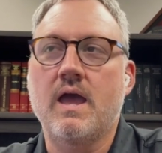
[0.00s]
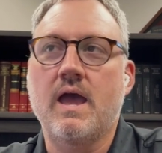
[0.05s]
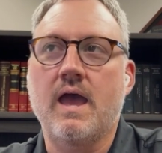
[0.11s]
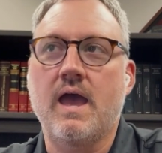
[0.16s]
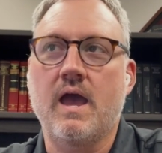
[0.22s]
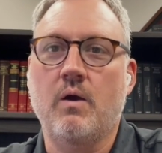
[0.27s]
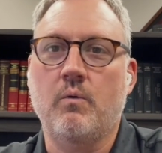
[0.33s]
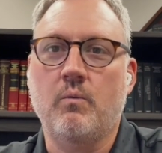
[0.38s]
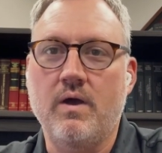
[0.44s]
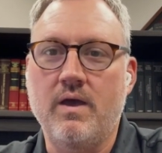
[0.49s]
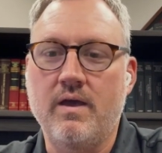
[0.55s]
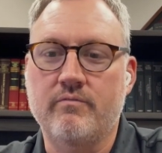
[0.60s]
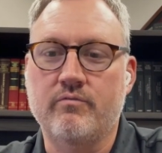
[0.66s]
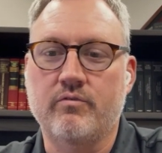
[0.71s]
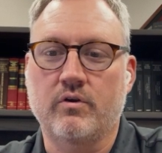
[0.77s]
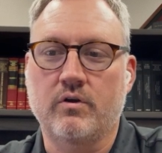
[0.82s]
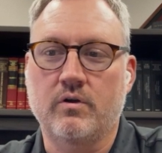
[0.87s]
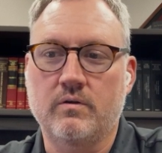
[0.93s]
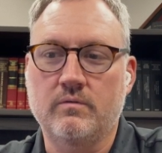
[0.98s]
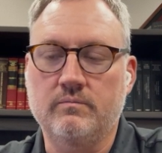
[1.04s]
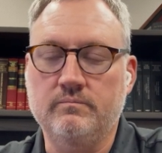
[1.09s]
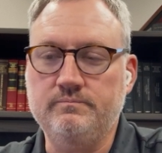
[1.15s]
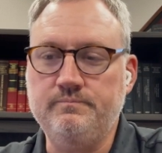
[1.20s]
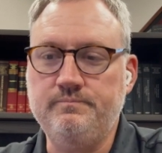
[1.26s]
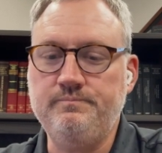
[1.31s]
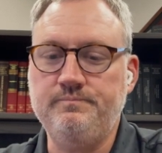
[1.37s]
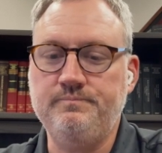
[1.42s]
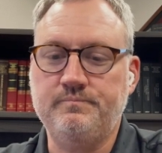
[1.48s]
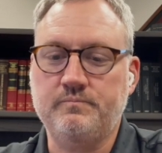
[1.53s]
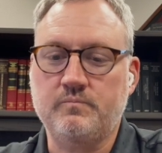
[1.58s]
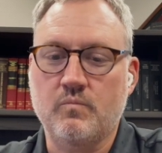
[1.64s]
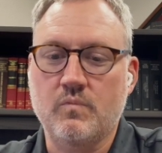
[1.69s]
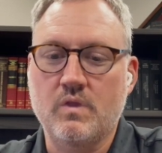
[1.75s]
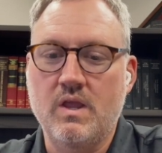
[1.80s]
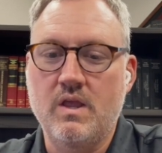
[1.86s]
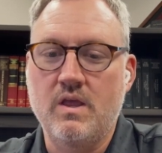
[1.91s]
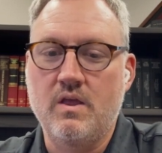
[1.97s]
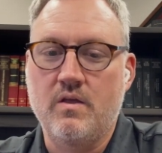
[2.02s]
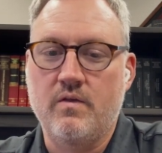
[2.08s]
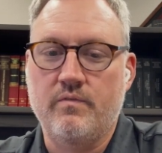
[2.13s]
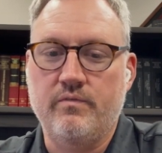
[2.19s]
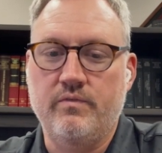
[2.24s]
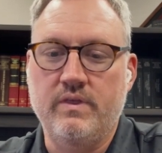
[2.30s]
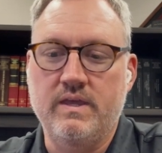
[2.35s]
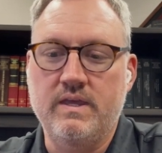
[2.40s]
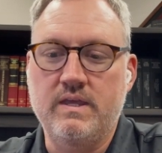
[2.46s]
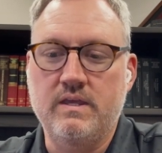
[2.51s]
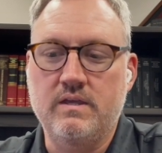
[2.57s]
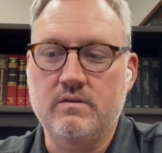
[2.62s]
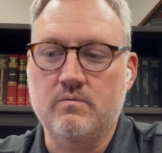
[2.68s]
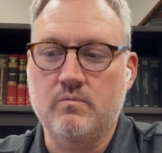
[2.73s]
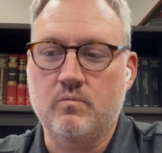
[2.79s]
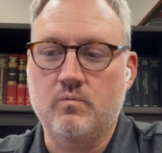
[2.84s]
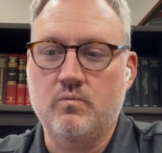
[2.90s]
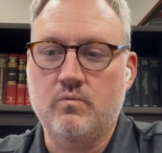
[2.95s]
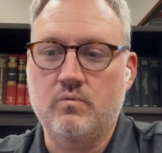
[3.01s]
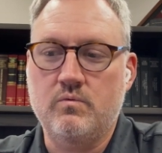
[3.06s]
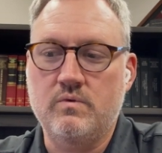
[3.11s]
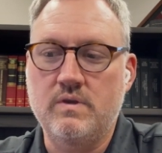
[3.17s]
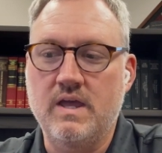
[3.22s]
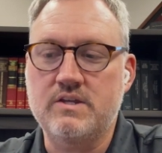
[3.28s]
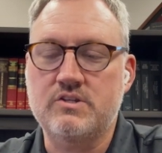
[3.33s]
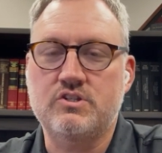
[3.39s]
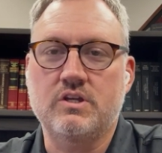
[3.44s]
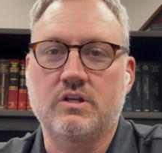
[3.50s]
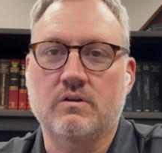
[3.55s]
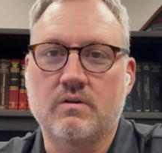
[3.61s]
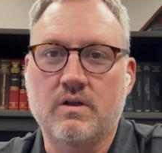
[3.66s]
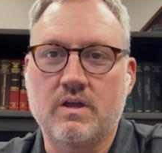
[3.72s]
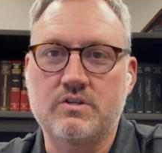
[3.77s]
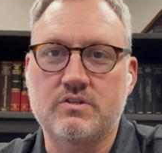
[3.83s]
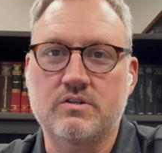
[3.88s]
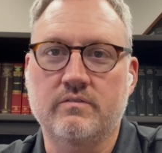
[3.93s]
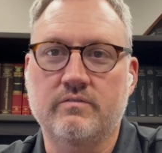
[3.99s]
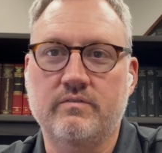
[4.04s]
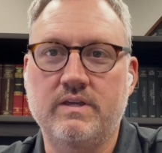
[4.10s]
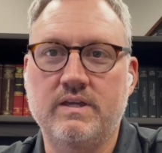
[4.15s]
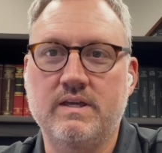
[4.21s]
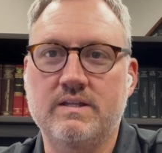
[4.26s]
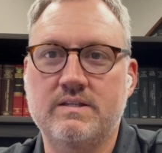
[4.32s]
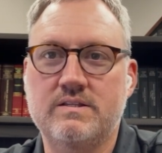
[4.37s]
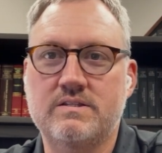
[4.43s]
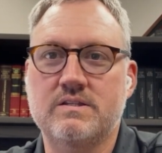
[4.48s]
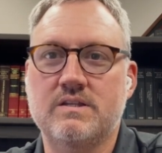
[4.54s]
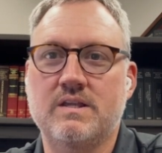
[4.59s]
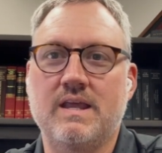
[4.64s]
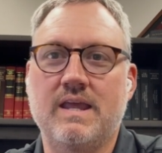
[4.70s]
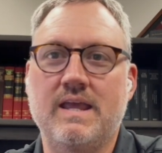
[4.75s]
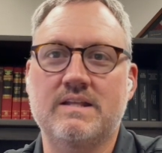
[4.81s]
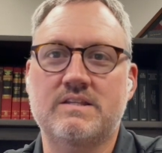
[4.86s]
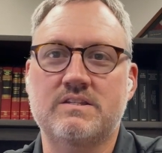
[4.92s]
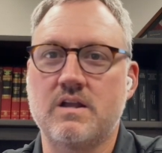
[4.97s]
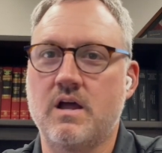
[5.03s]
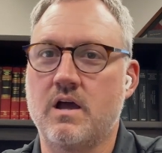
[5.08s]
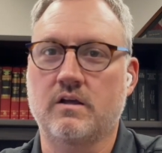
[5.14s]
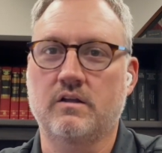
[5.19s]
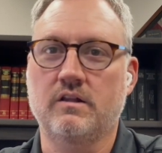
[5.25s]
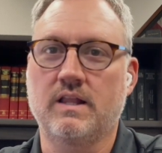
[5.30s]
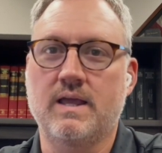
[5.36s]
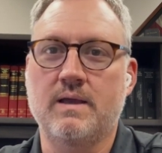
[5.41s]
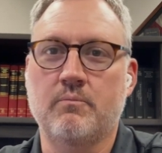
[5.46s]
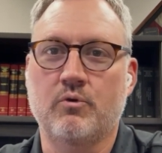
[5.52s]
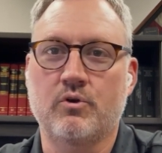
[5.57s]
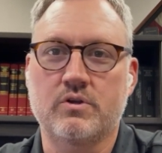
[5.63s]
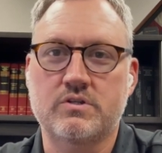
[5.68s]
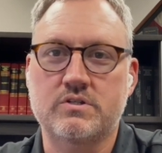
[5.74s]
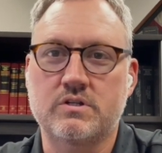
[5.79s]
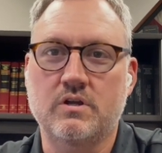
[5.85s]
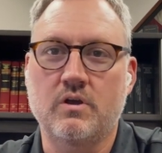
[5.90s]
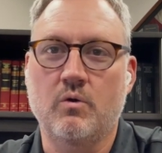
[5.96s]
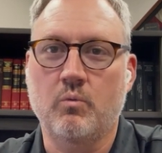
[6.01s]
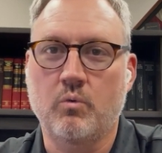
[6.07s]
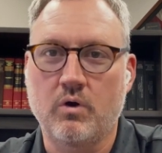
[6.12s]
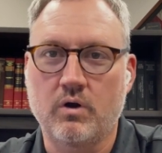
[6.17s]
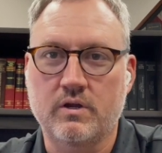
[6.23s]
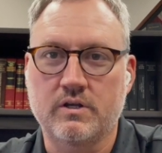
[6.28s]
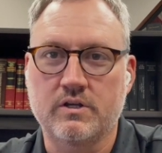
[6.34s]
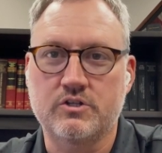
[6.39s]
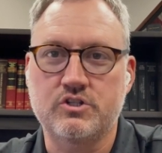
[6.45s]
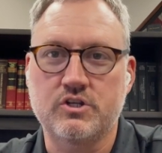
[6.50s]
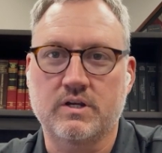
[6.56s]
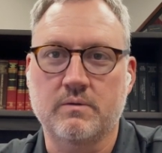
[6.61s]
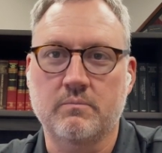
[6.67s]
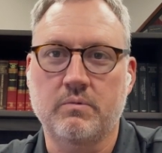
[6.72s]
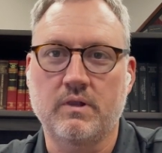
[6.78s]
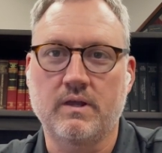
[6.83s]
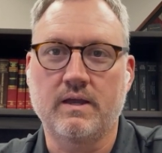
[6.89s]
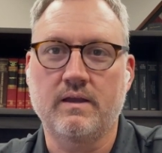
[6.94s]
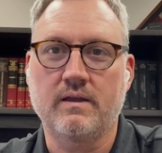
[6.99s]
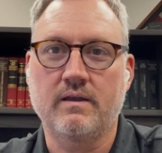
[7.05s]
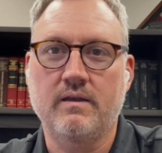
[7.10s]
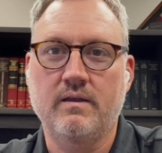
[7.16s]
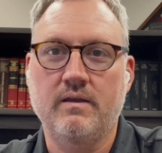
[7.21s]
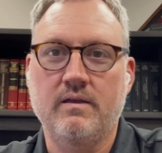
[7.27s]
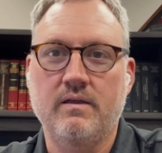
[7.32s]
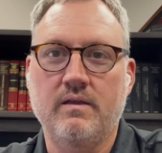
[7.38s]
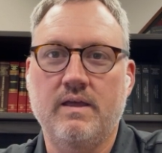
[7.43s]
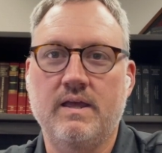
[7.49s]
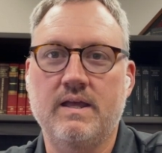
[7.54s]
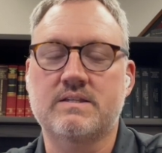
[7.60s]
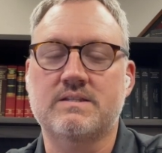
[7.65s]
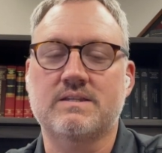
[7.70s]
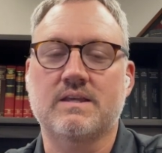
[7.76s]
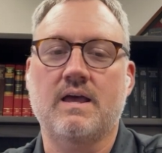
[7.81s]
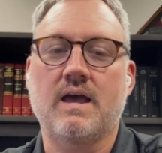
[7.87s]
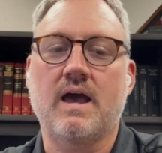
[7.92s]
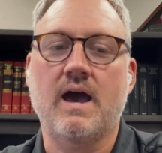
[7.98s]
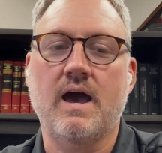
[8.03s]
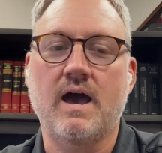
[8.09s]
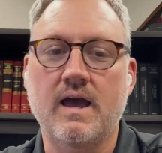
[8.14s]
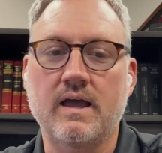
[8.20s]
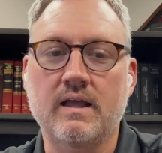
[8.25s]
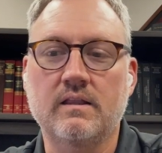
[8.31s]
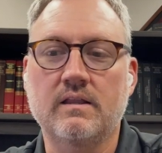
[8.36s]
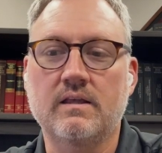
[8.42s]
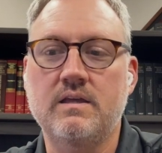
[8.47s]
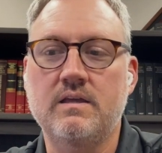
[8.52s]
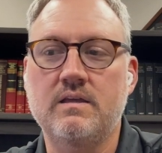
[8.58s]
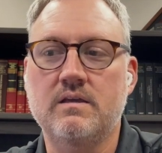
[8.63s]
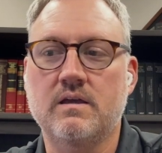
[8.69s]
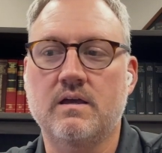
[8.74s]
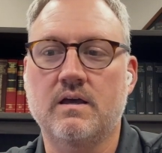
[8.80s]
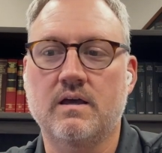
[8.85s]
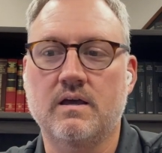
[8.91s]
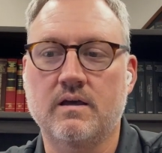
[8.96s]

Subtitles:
However, the next generation of kids, it's not glamorous to go work in a chicken plant. It's highly,